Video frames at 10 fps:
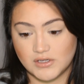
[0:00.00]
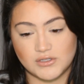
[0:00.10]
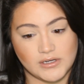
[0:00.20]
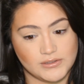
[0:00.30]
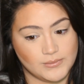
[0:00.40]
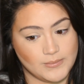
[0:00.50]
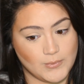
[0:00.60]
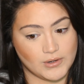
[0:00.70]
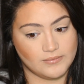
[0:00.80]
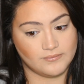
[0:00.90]
Should I do one
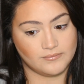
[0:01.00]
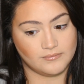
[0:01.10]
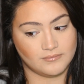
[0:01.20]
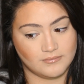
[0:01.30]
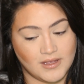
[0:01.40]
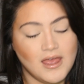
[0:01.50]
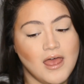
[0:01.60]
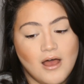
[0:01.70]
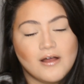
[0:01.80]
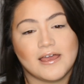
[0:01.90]
more?
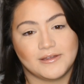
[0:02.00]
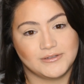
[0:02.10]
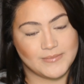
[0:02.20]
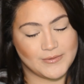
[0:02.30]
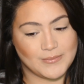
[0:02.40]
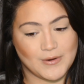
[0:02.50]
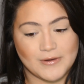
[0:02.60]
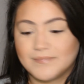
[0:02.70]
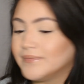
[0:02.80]
Okay, I'll do one more.